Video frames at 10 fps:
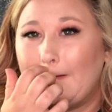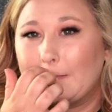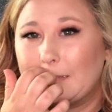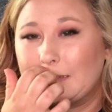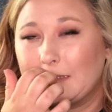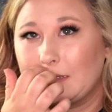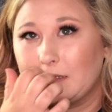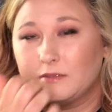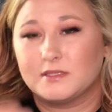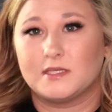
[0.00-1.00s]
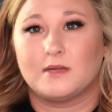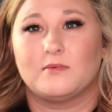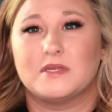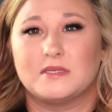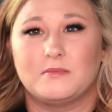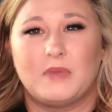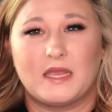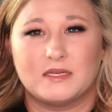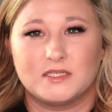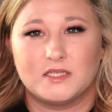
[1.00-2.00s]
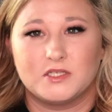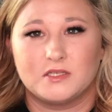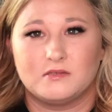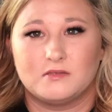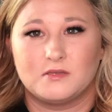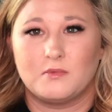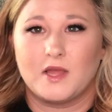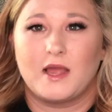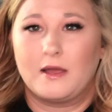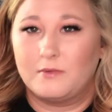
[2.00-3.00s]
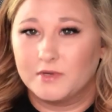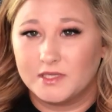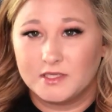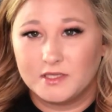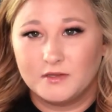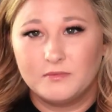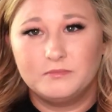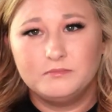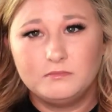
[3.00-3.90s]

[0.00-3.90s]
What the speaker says: everything else, and I wasn't paying attention to what I wanted to do.